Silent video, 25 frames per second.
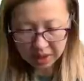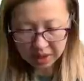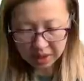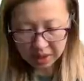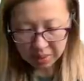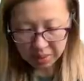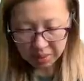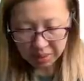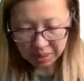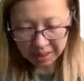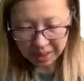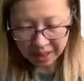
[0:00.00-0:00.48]
the
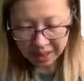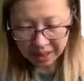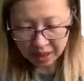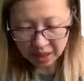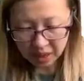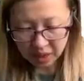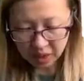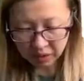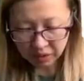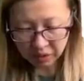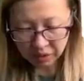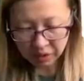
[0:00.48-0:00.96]

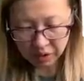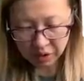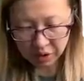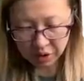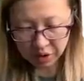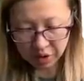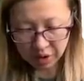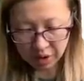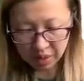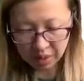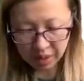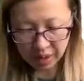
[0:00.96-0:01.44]
plaintiff, the
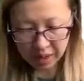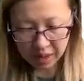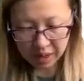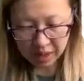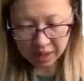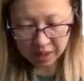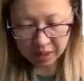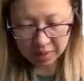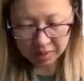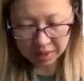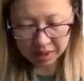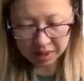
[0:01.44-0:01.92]
third
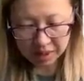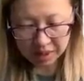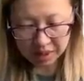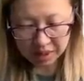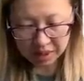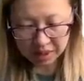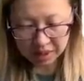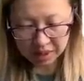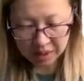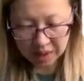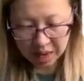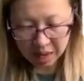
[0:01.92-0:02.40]
party, must
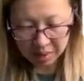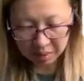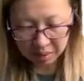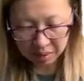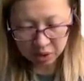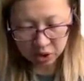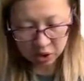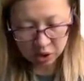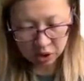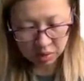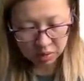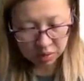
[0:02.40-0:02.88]

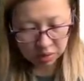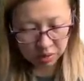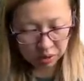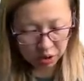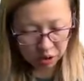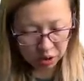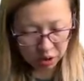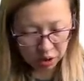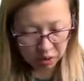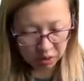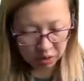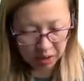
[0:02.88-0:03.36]
establish and
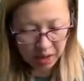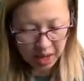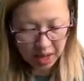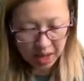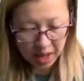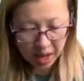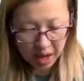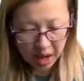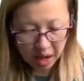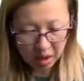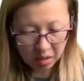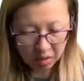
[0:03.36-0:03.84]
prove
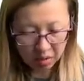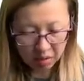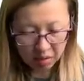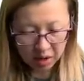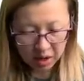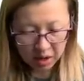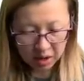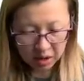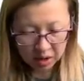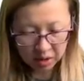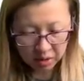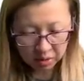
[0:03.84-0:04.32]
a
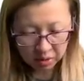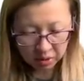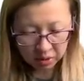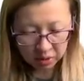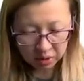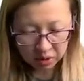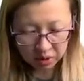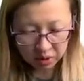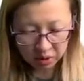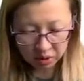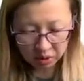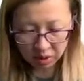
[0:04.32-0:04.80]
reasonable
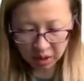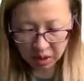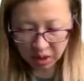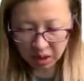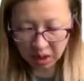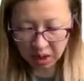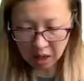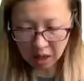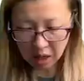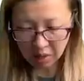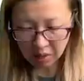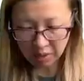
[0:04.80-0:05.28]

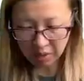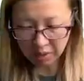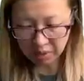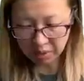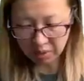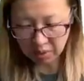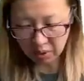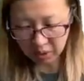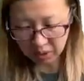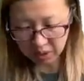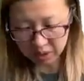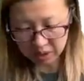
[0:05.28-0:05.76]
degree of
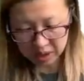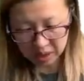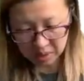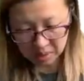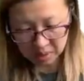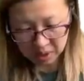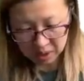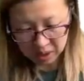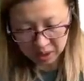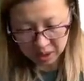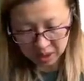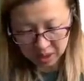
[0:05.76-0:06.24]

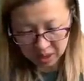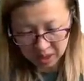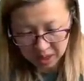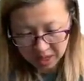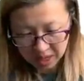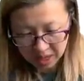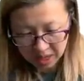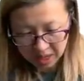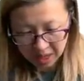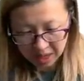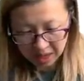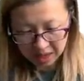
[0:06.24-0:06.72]
proximity.
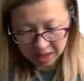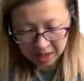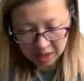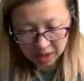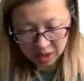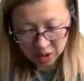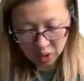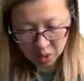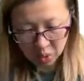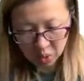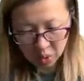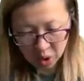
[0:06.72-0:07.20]
And
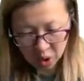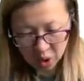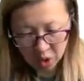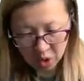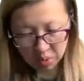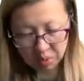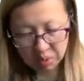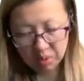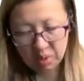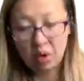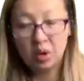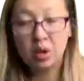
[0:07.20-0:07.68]
this
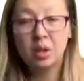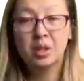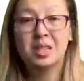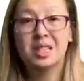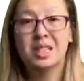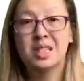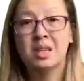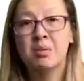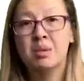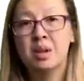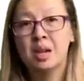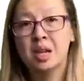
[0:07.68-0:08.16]
word
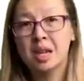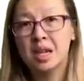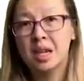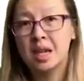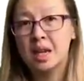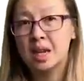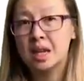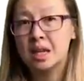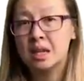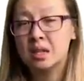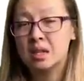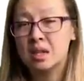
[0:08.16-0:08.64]
proximity
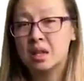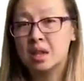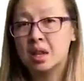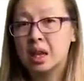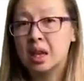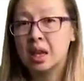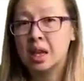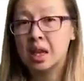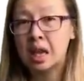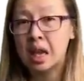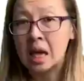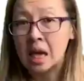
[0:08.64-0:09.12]
is the
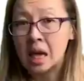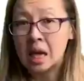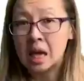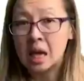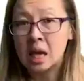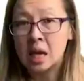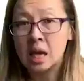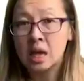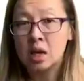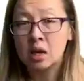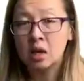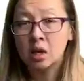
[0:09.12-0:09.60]

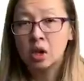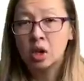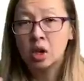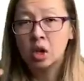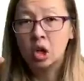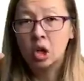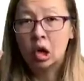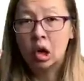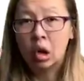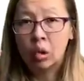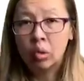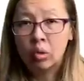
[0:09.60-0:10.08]
key
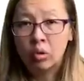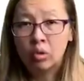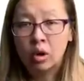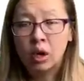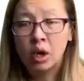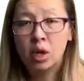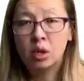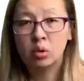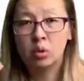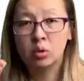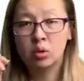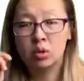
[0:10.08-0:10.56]

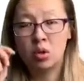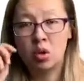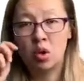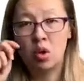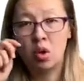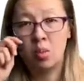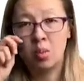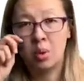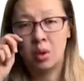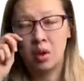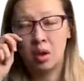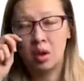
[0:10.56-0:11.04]
critical
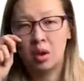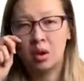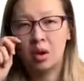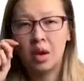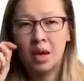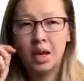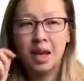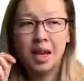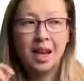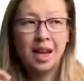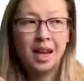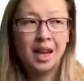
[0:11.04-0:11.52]
term here.
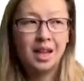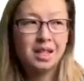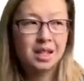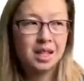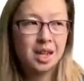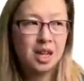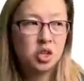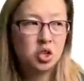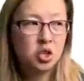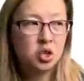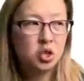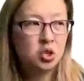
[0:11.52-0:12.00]
It
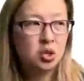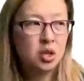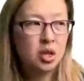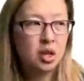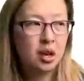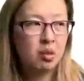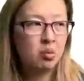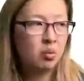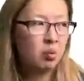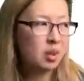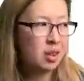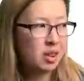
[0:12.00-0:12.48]
says you need,
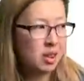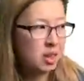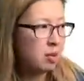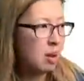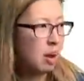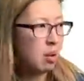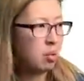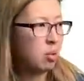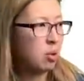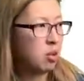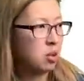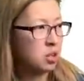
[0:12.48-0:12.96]
and we think
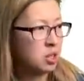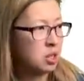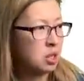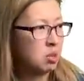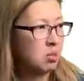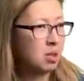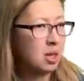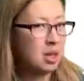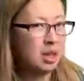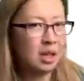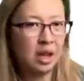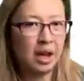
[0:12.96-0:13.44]
about
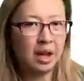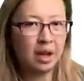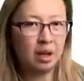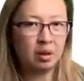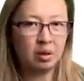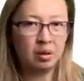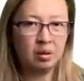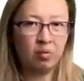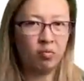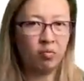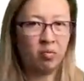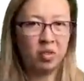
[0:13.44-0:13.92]
proximity like
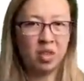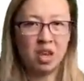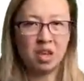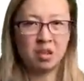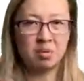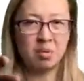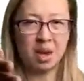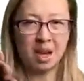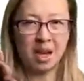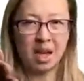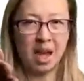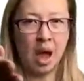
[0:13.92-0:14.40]
there's
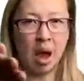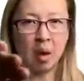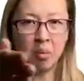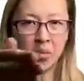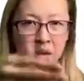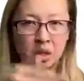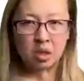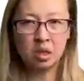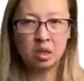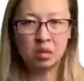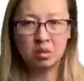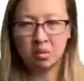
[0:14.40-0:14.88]
my
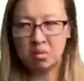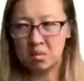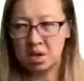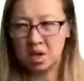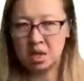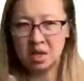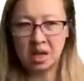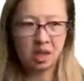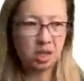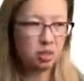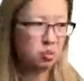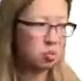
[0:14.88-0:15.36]
camera to me,
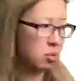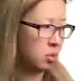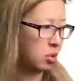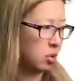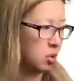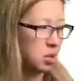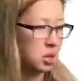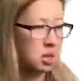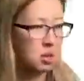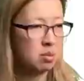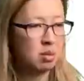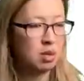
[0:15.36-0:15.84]
that's
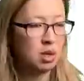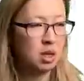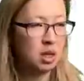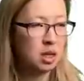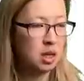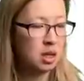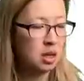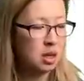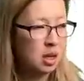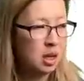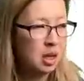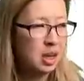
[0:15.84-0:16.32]

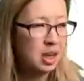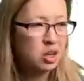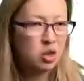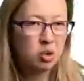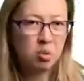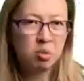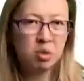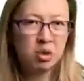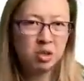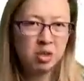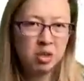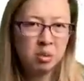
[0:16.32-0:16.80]
proximity. So
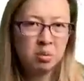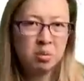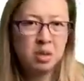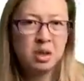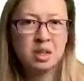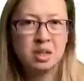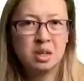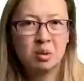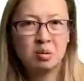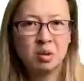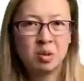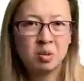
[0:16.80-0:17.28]
proximity
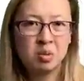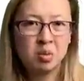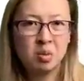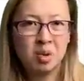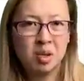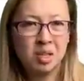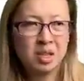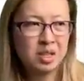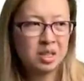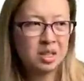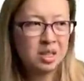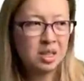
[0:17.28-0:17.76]
sometimes
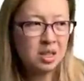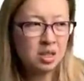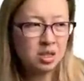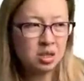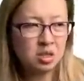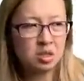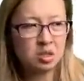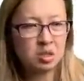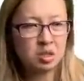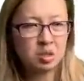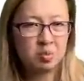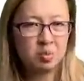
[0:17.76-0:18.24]
means
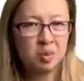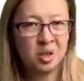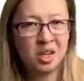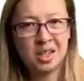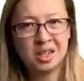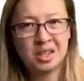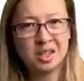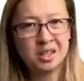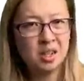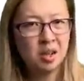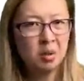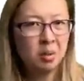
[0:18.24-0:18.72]
distance, but it
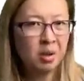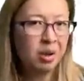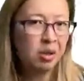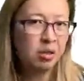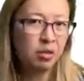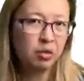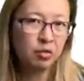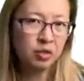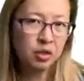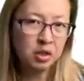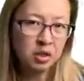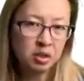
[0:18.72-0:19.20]
doesn't mean
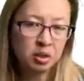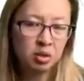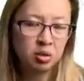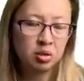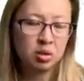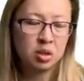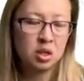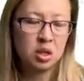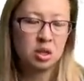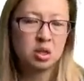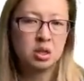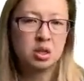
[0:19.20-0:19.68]
physical
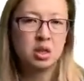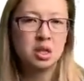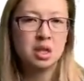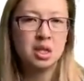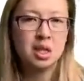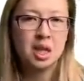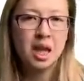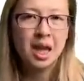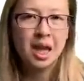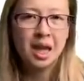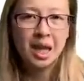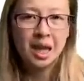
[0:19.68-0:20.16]

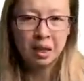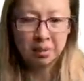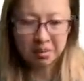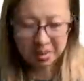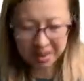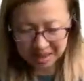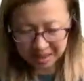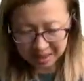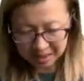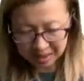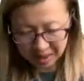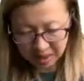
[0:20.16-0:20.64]
distance, it
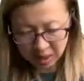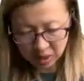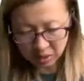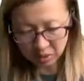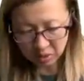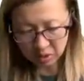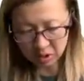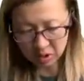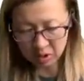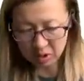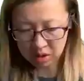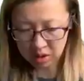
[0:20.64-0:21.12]
means legal
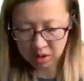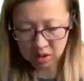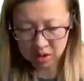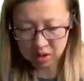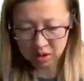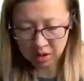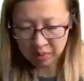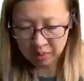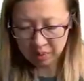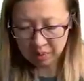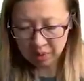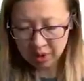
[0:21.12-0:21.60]

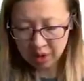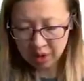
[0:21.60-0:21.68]
distance.